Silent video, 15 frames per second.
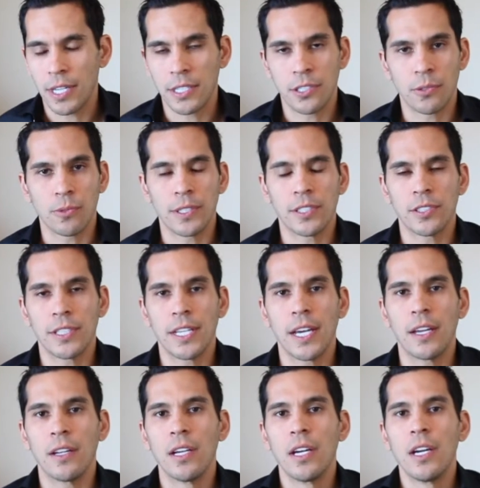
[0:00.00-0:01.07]
That's the reason
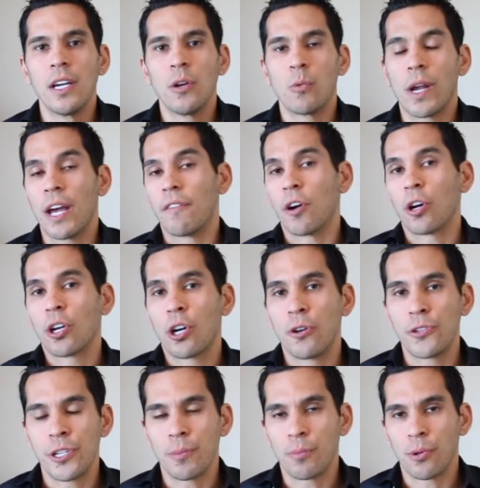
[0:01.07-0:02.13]
that we have our
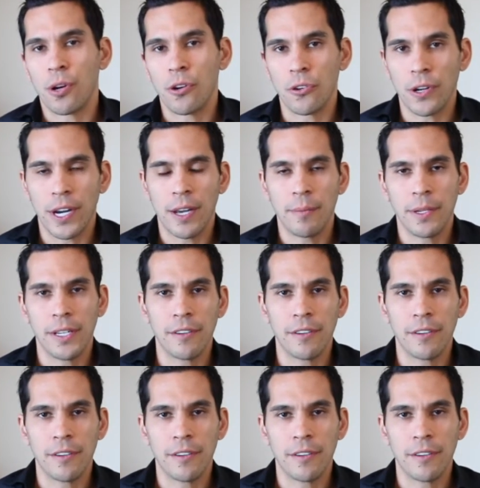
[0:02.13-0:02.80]
coaching program.